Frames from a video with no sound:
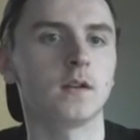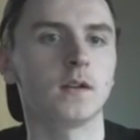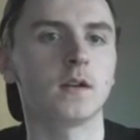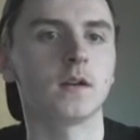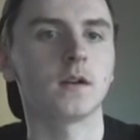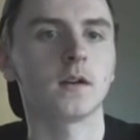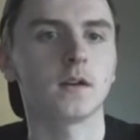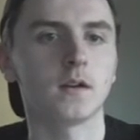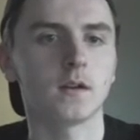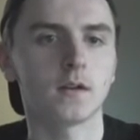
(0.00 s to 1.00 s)

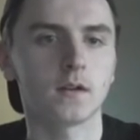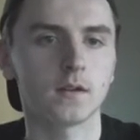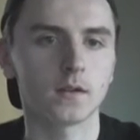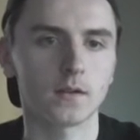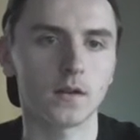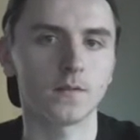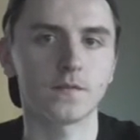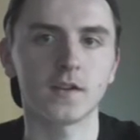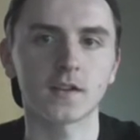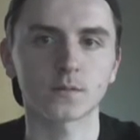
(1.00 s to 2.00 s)

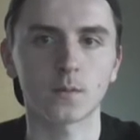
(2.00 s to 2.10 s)
Hopefully next